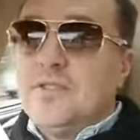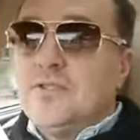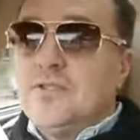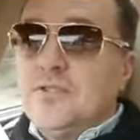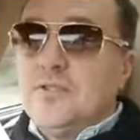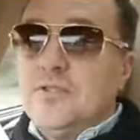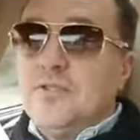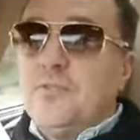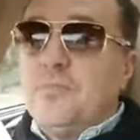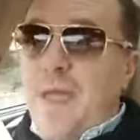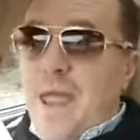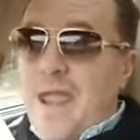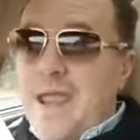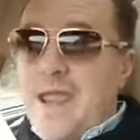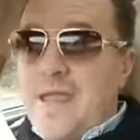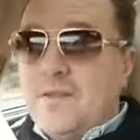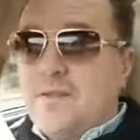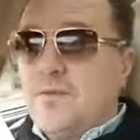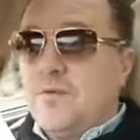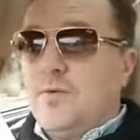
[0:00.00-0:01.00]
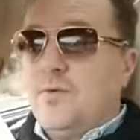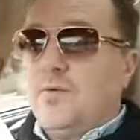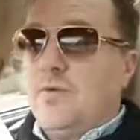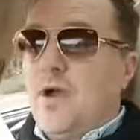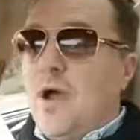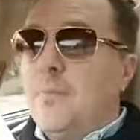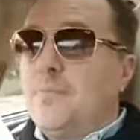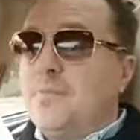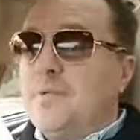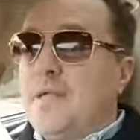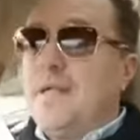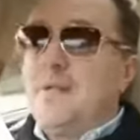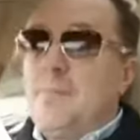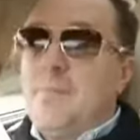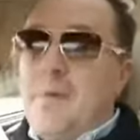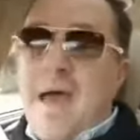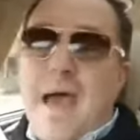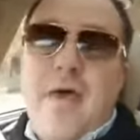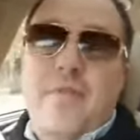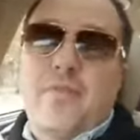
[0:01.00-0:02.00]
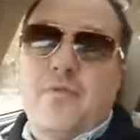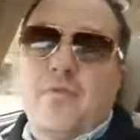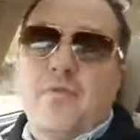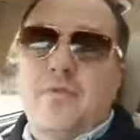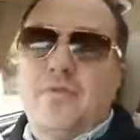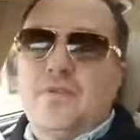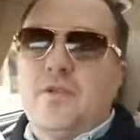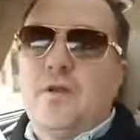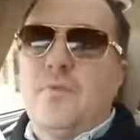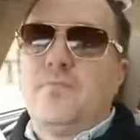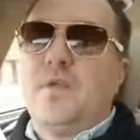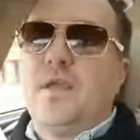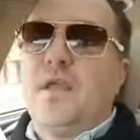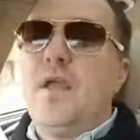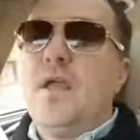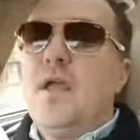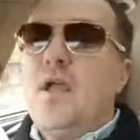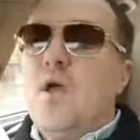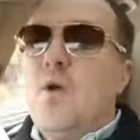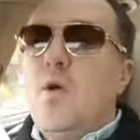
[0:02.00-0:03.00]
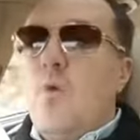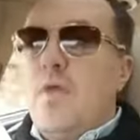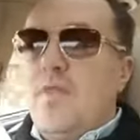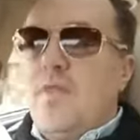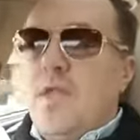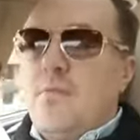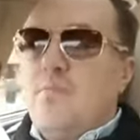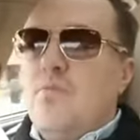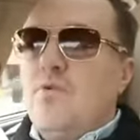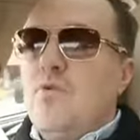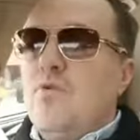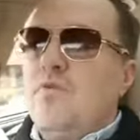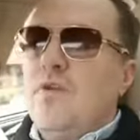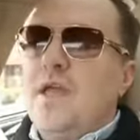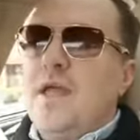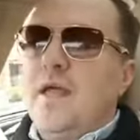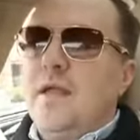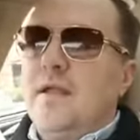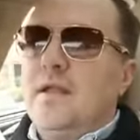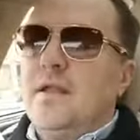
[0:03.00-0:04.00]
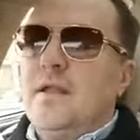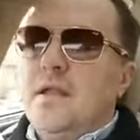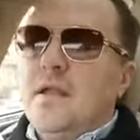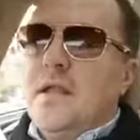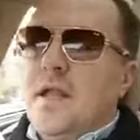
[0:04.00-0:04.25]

dollars to paint or update a bathroom or something when they move in?